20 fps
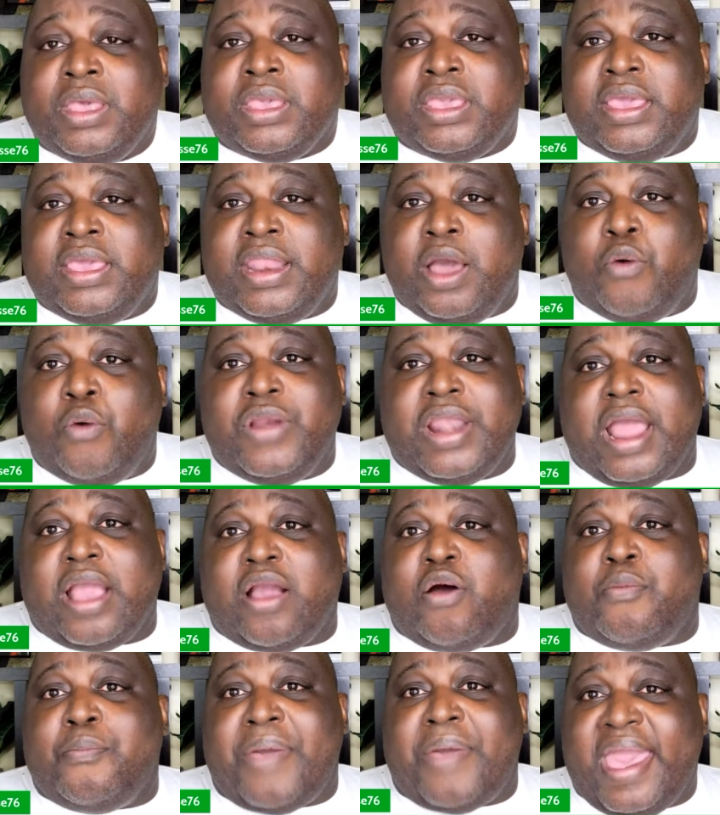We're not
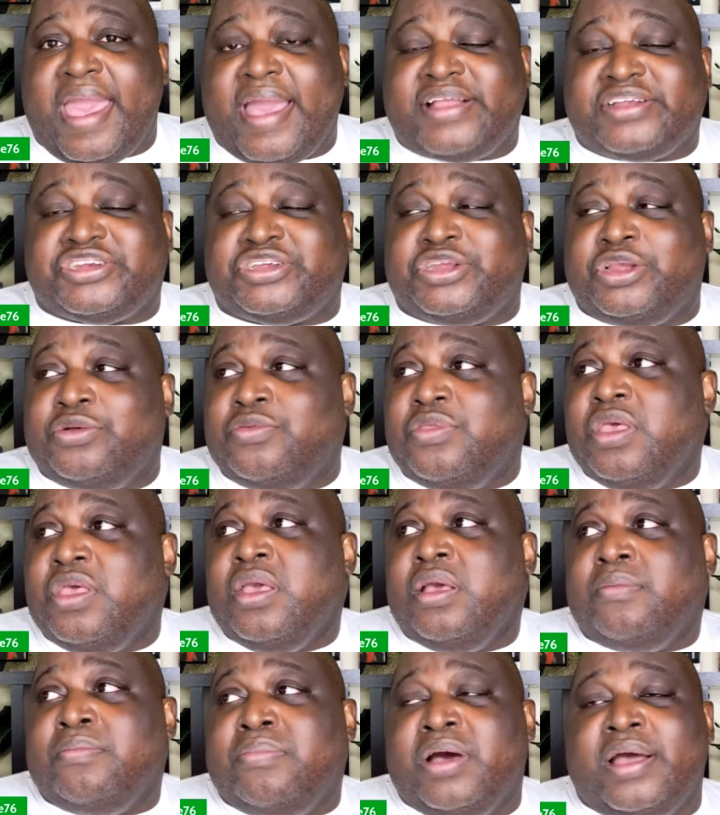going to bash you,
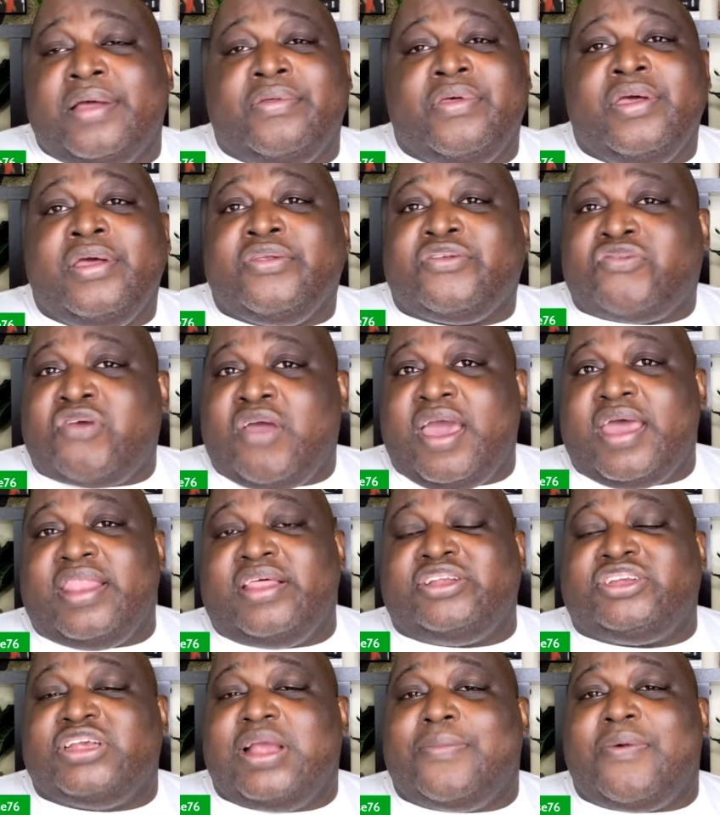but trying
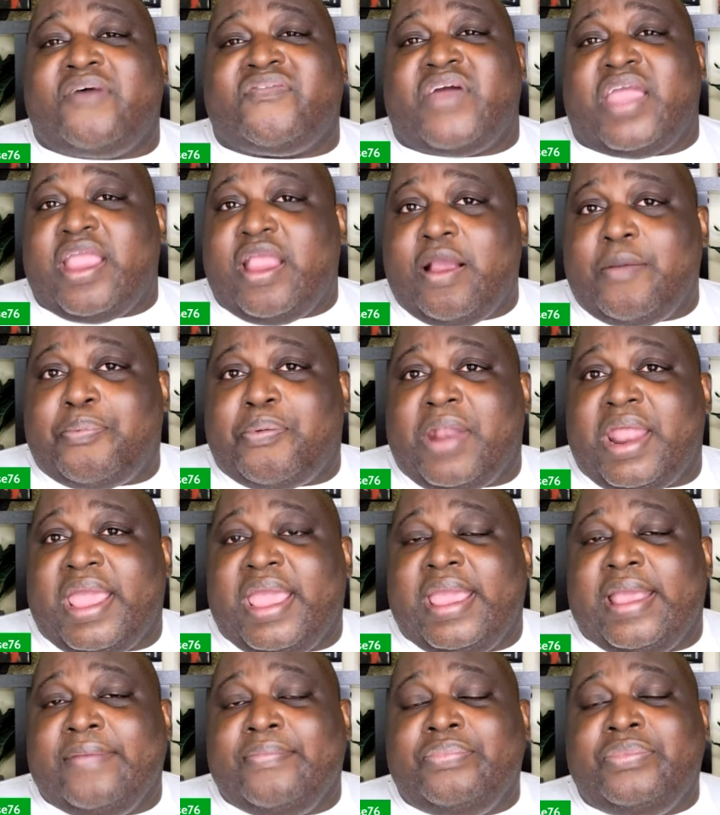to jump off an
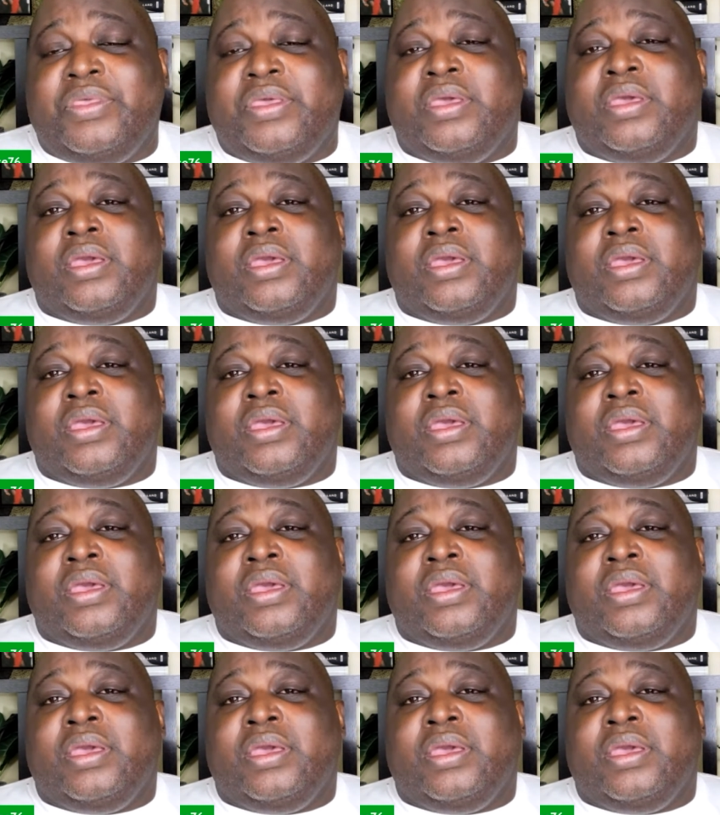airplane